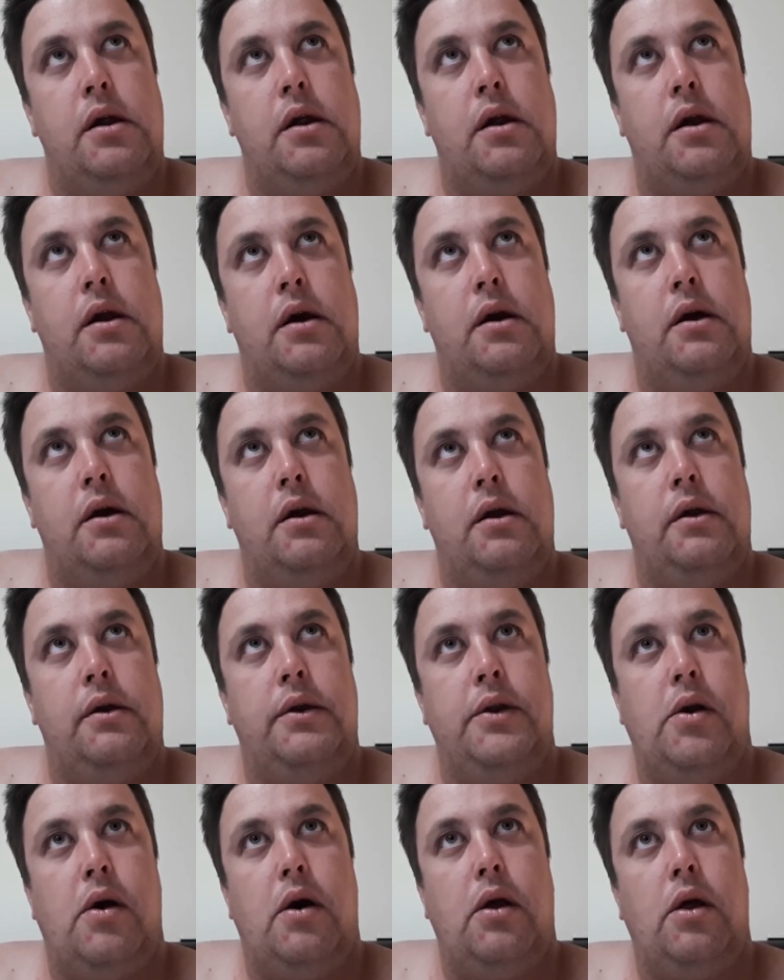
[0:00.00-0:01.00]

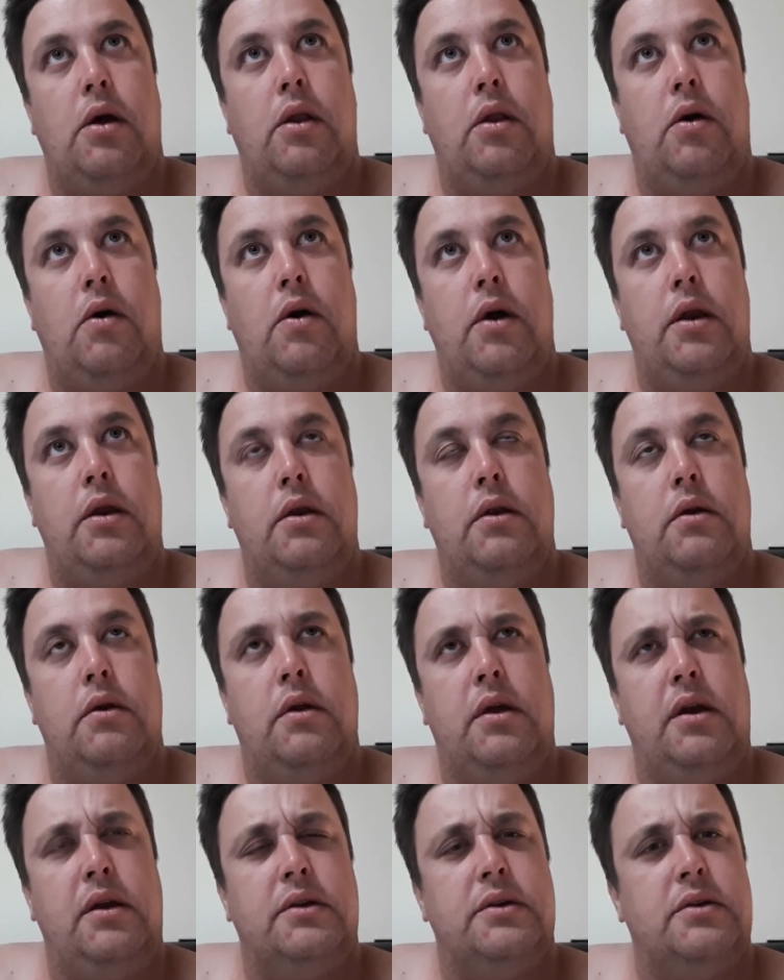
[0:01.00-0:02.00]
nylon line. I
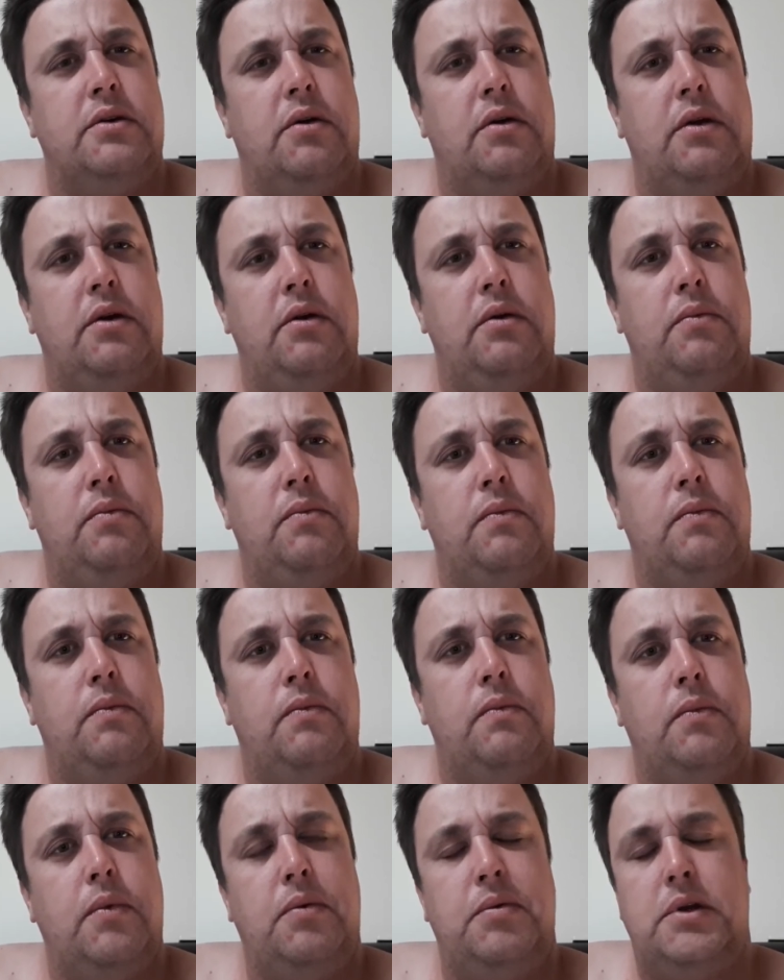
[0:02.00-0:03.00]
think it's nylon.
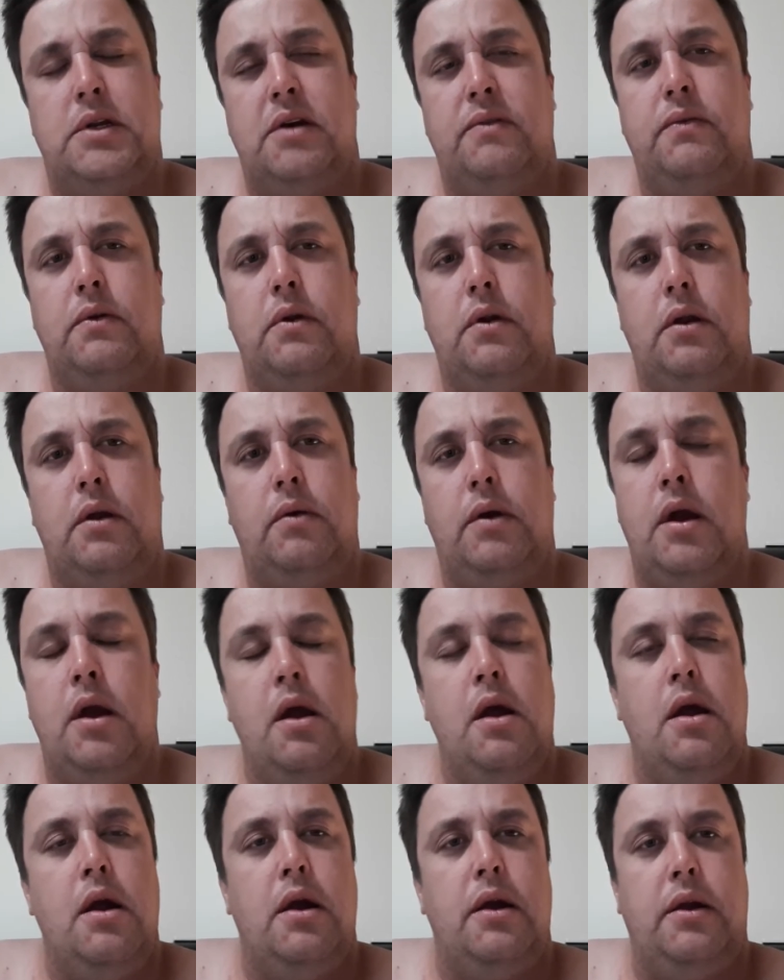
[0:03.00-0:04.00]
Might be Teflon. Anyway,
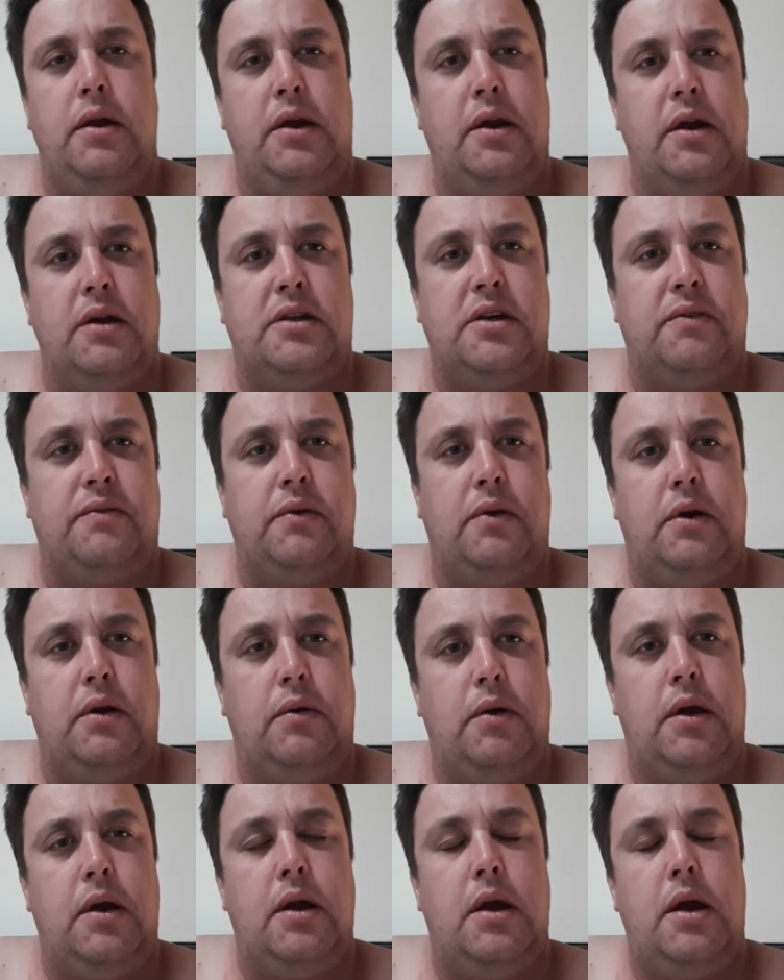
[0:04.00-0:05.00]
you can go Teflon
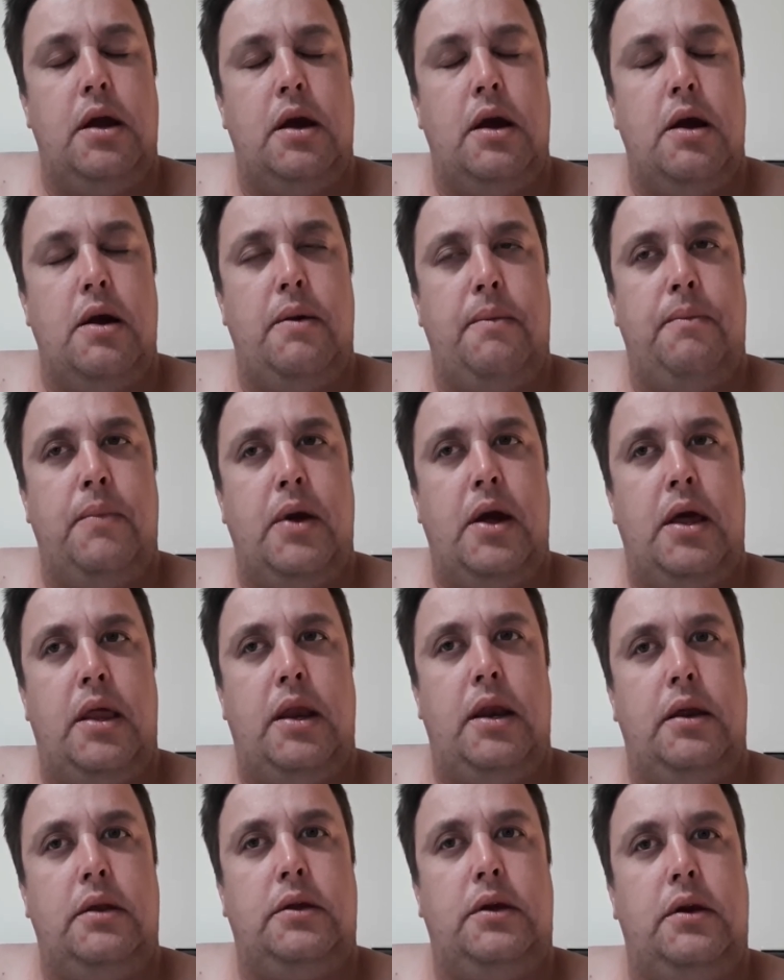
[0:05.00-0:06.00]
anyway. And then
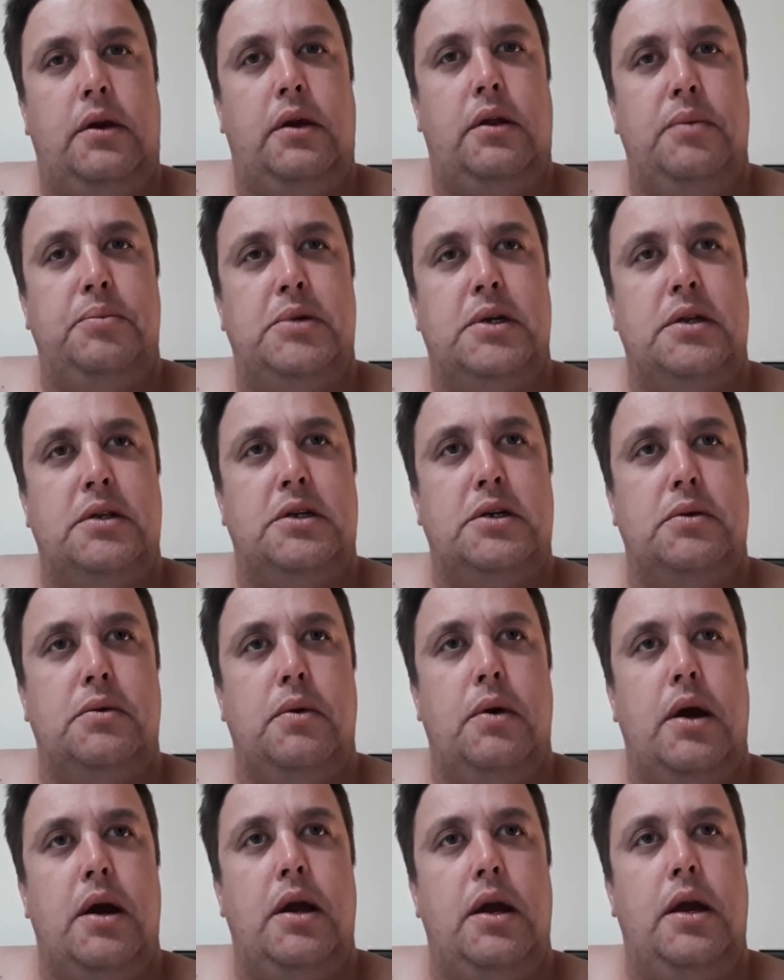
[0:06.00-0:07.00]
it clips
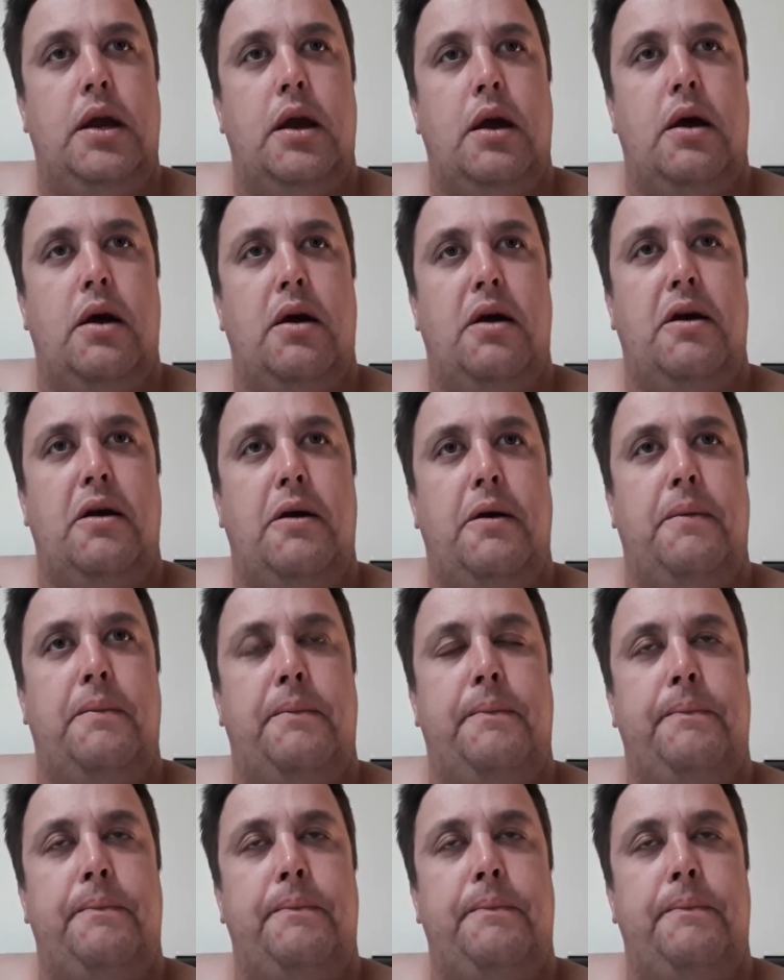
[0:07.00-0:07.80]
into a